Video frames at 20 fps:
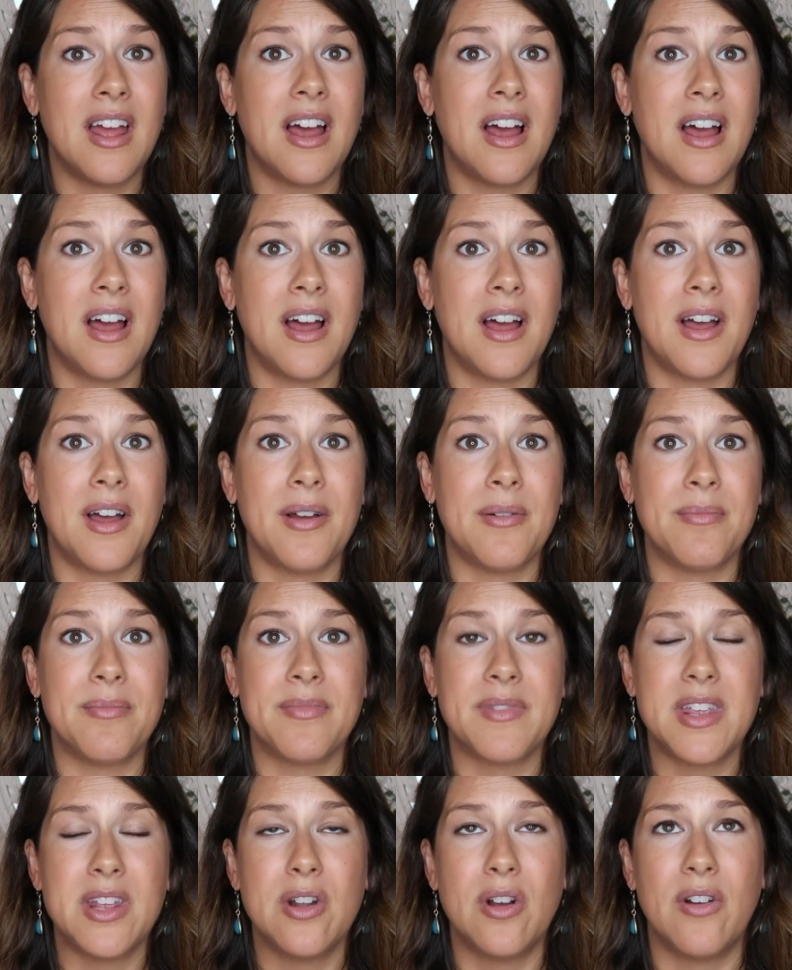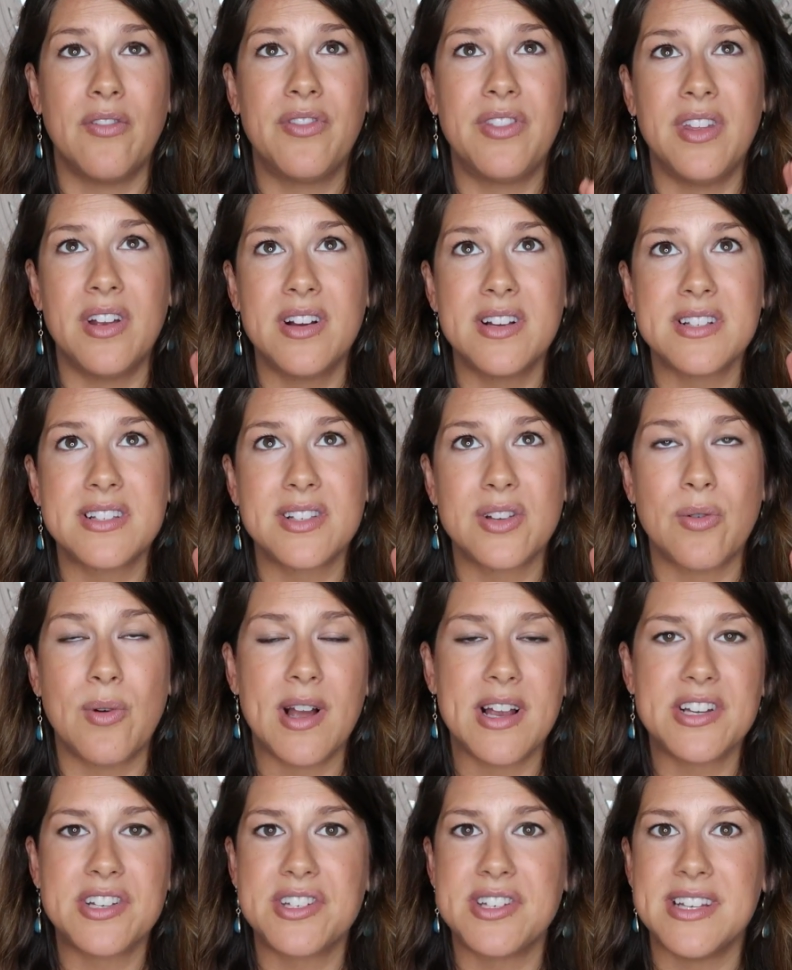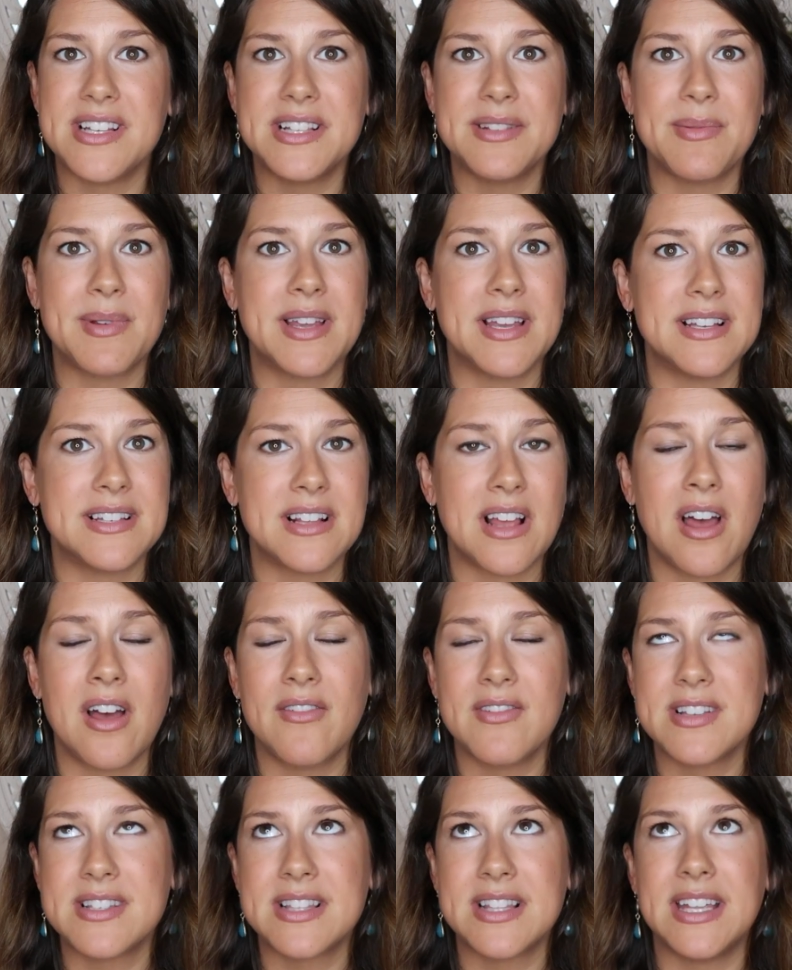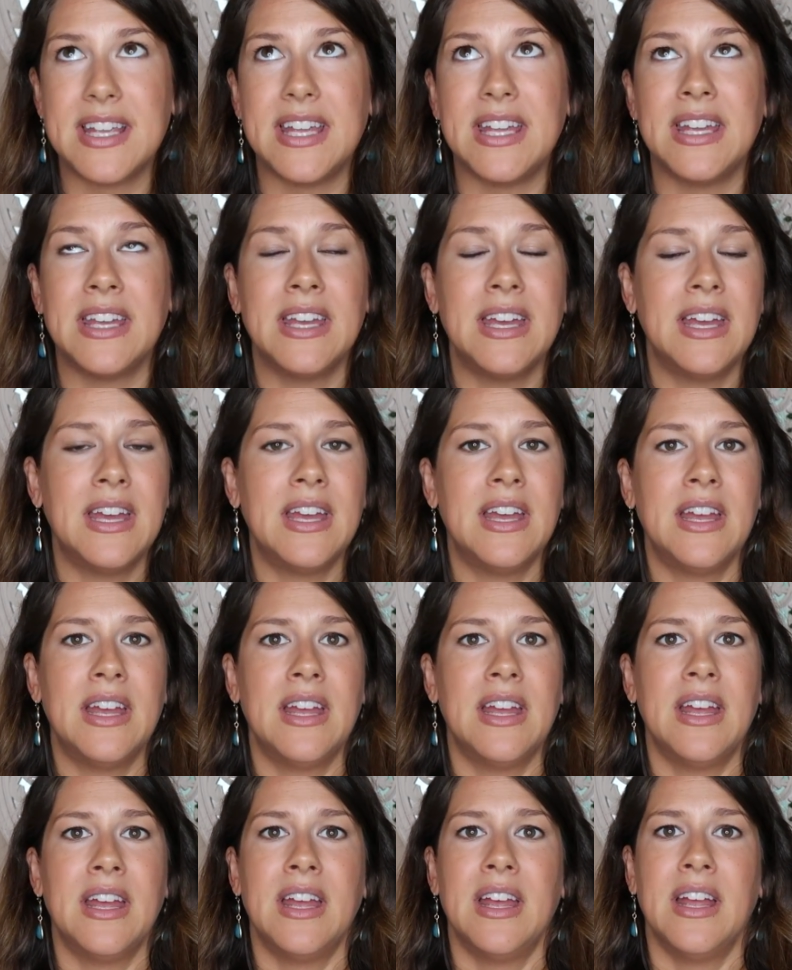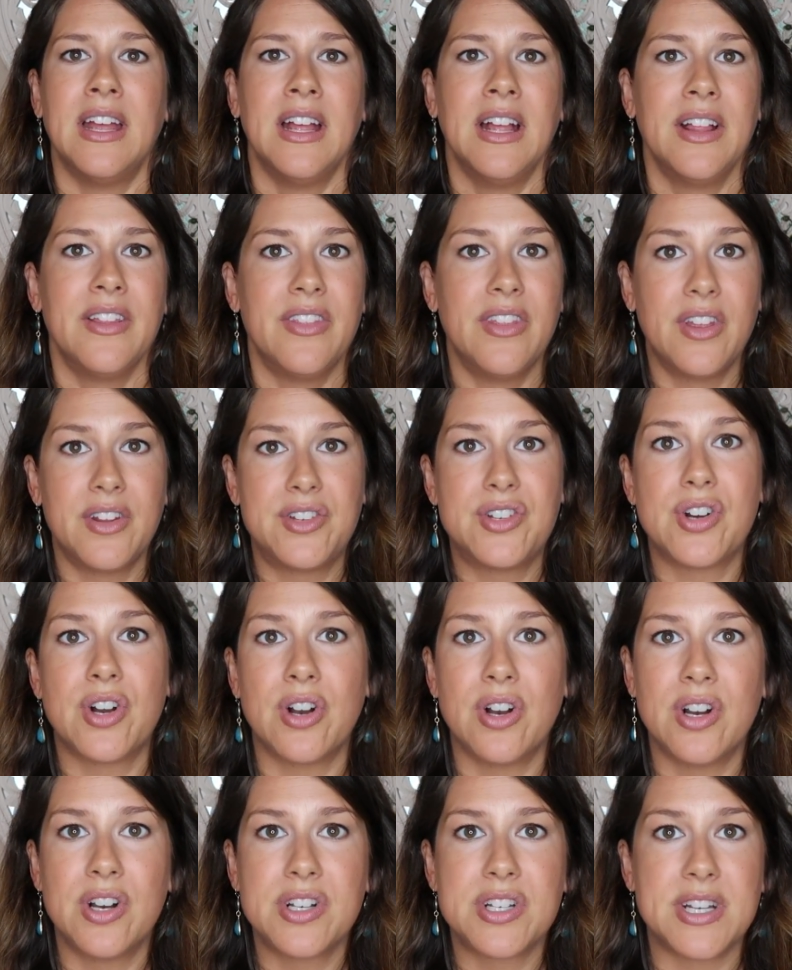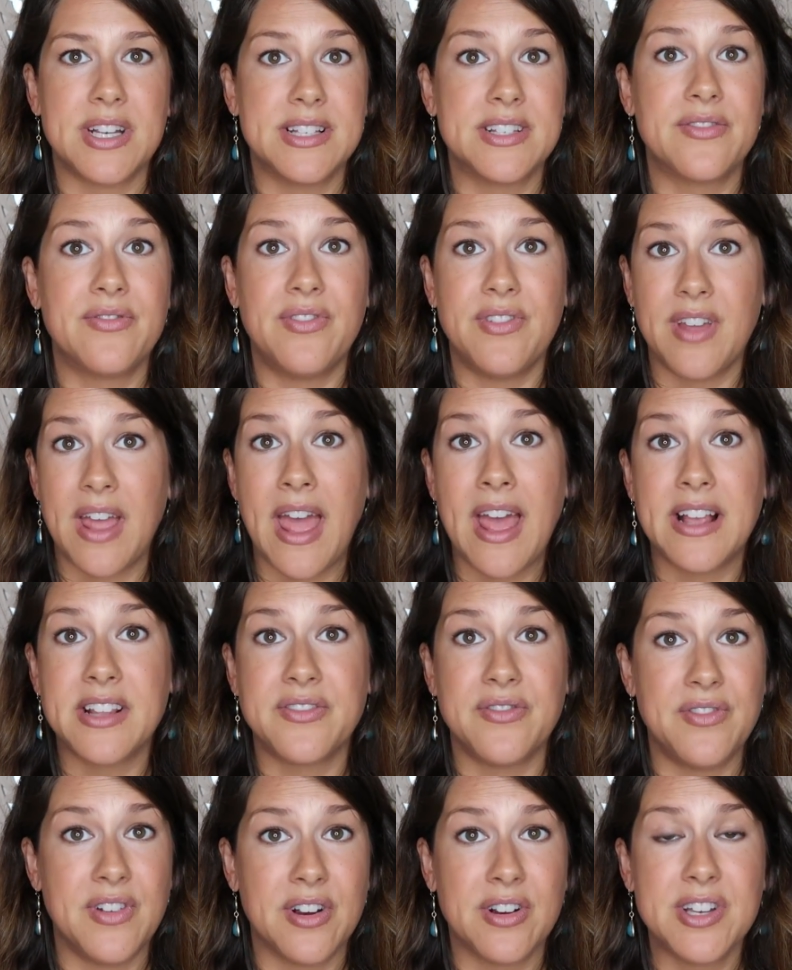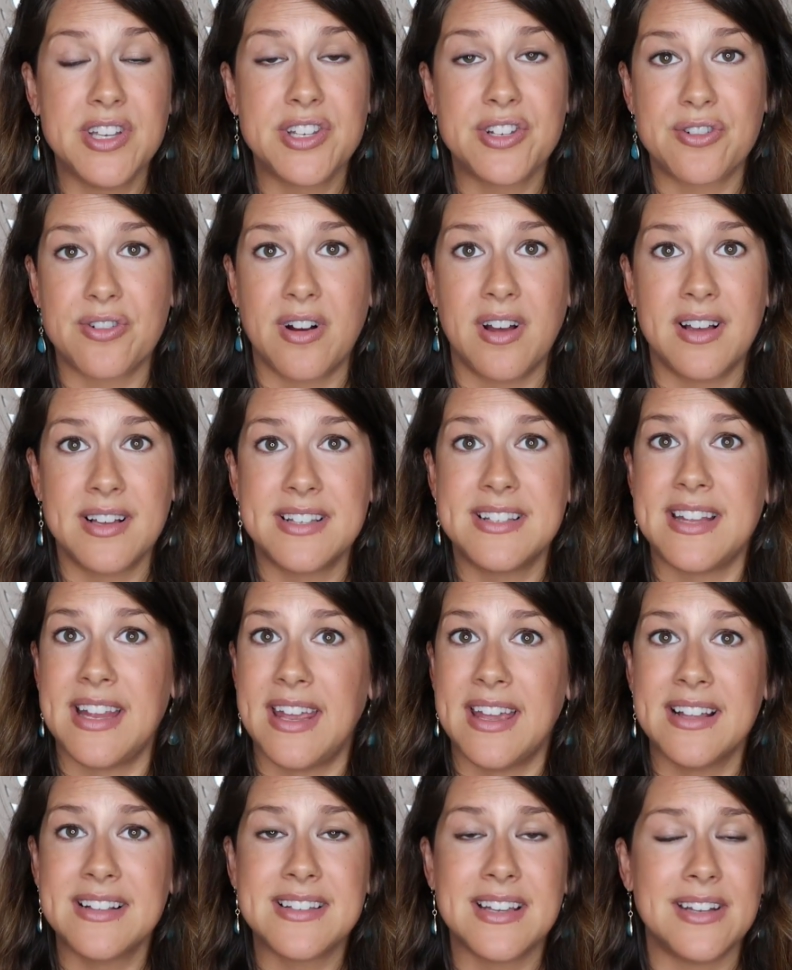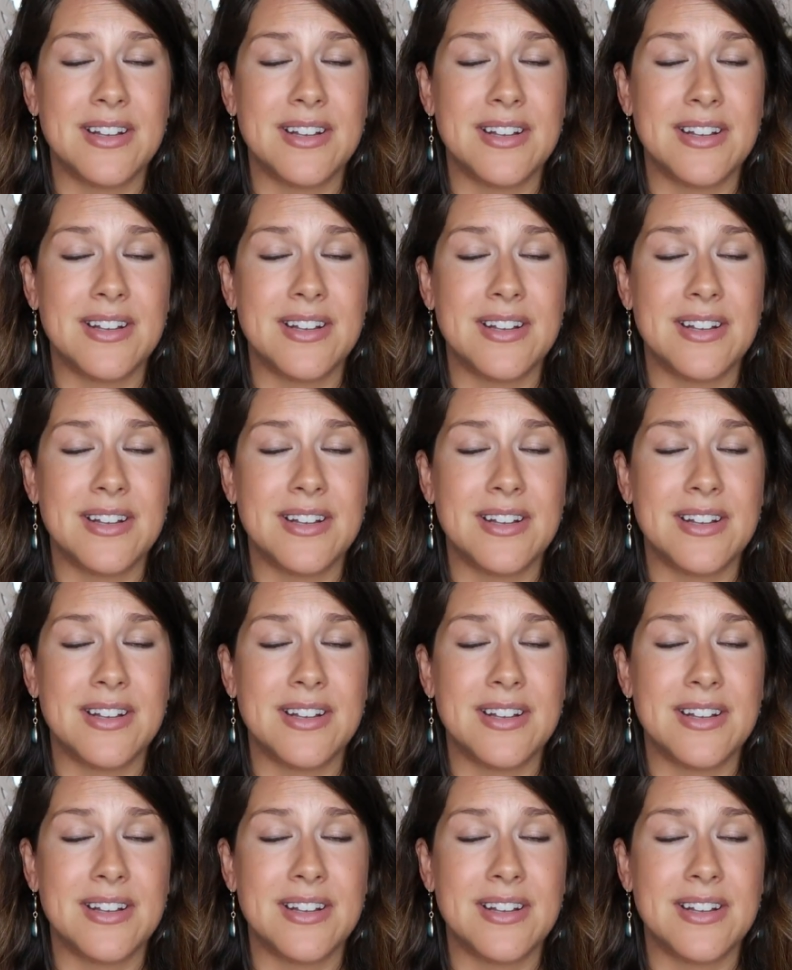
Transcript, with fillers: Um, you know, if there's questions, because obviously the church is has very strong stance.